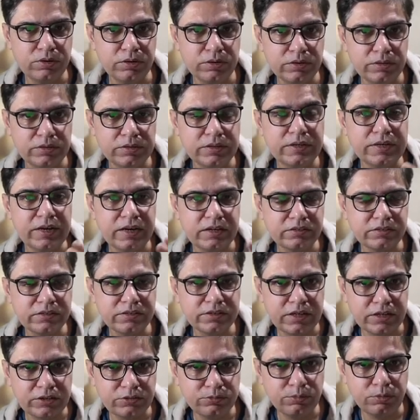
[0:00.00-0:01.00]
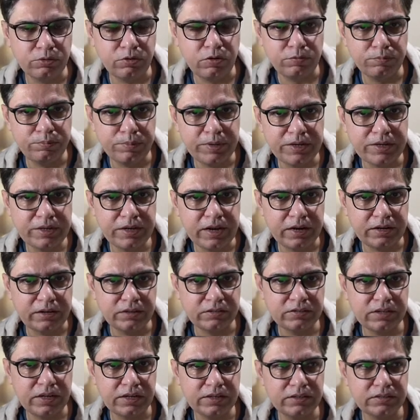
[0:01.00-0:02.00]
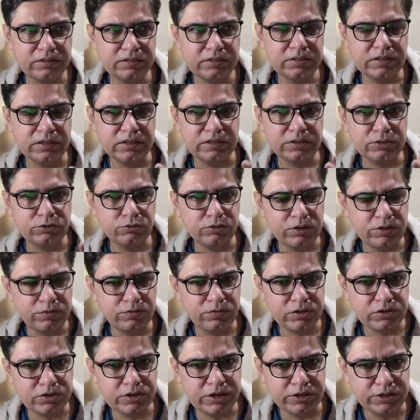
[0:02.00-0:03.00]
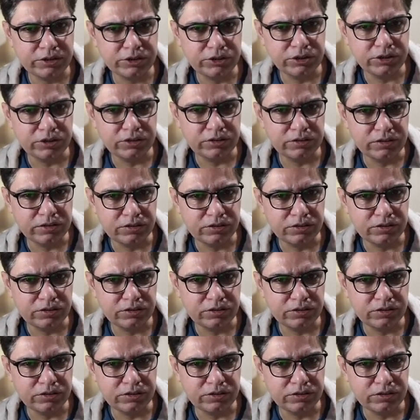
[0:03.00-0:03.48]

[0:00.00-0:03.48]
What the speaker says: the Nelson textbook of pediatrics, that is the 21st edition,